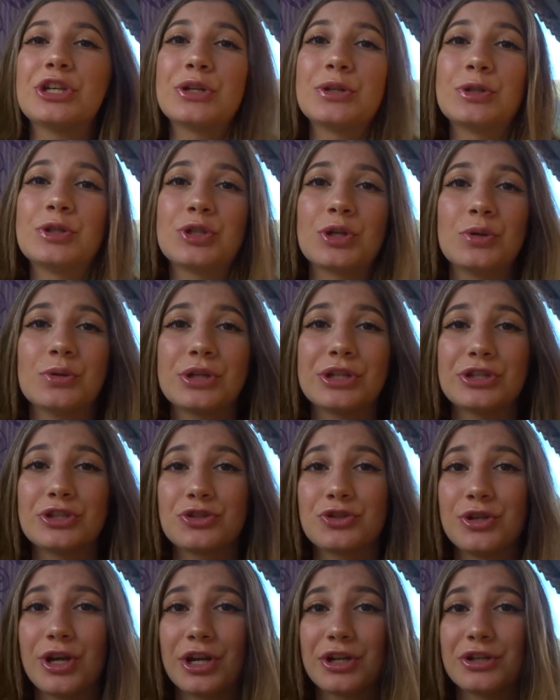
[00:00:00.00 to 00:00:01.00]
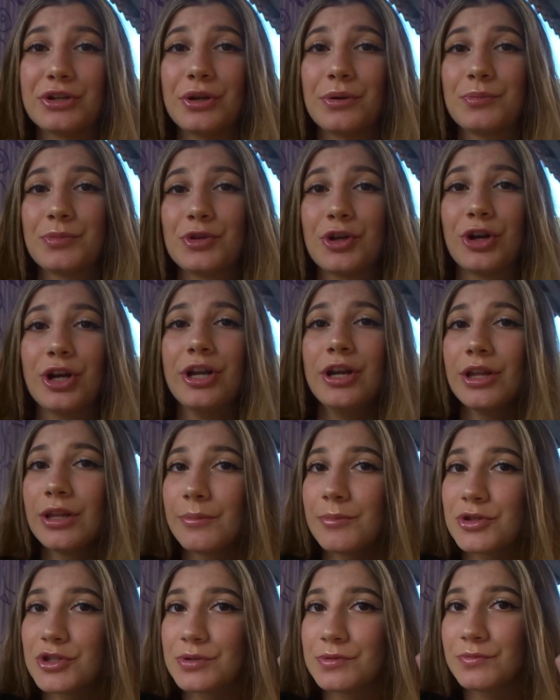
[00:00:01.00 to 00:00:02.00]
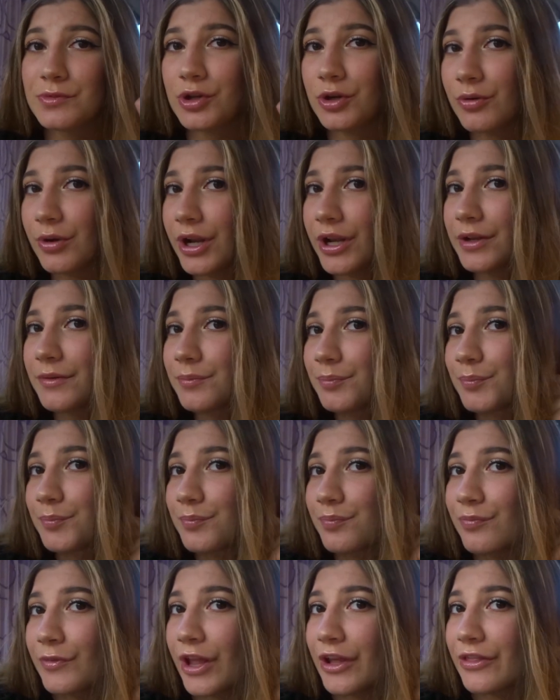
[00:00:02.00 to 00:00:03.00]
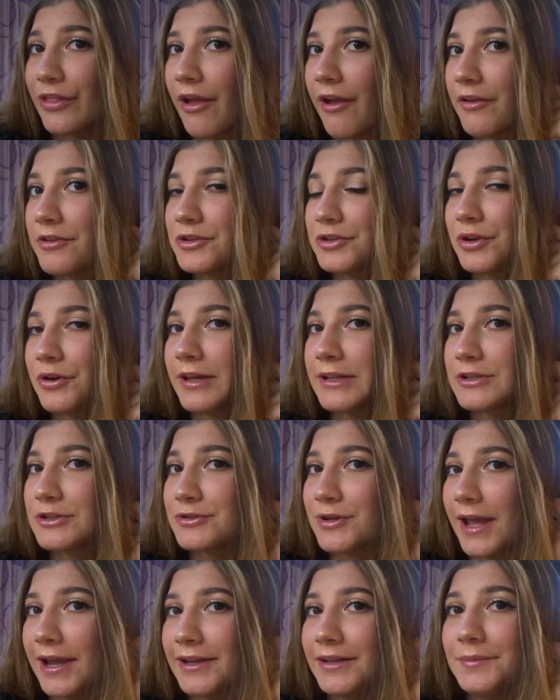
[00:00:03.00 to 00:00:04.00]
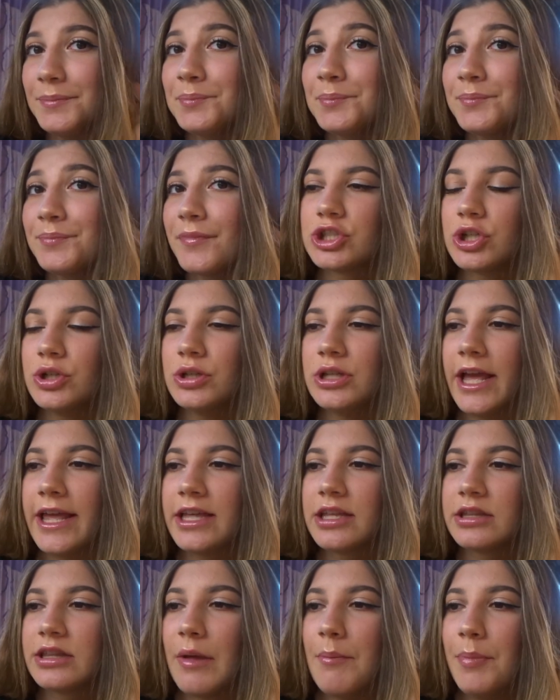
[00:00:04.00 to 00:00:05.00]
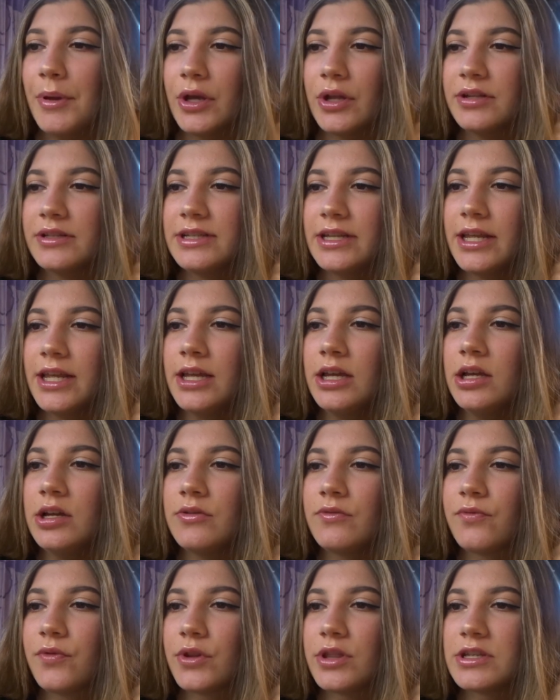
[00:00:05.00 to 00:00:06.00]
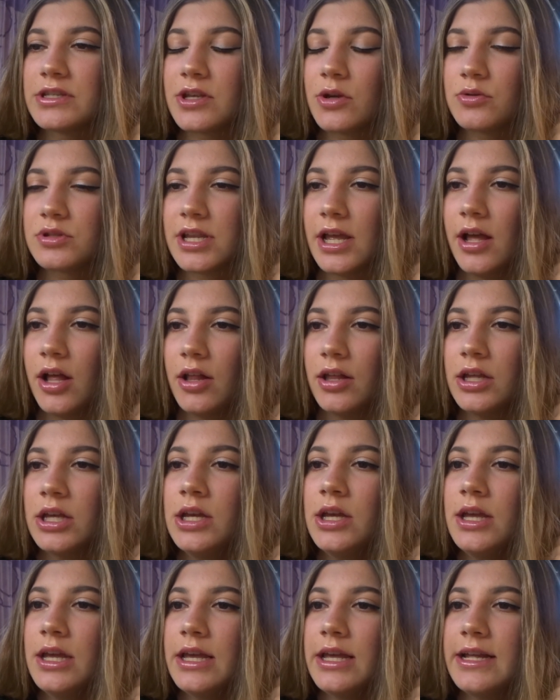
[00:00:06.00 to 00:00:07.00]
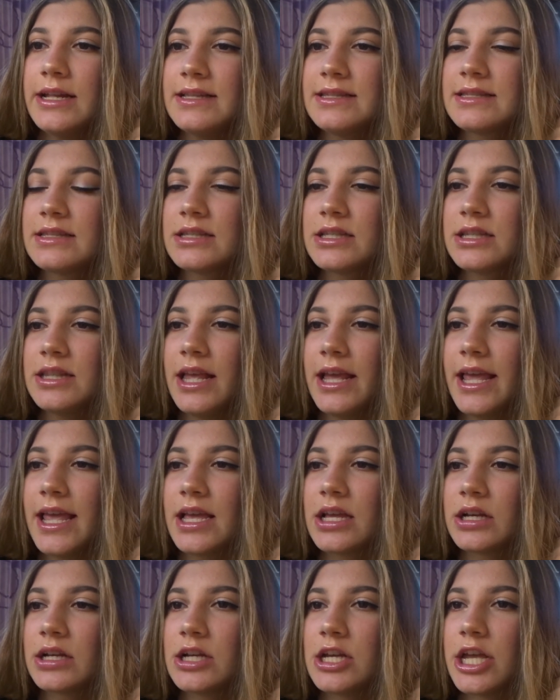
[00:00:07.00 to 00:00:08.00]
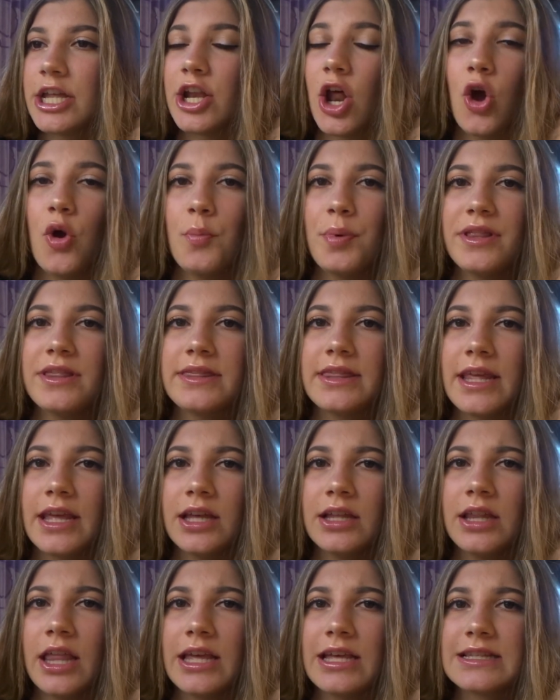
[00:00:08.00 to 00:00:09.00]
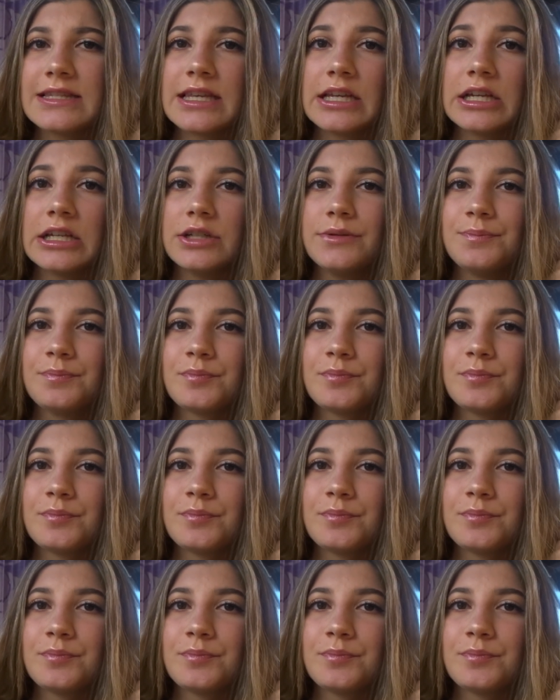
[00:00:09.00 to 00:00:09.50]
here. Don't get distracted. I'm sorry. Let me just go right like that so you don't get distracted. So like the building for this hotel, it's like an open thing. Like it's like,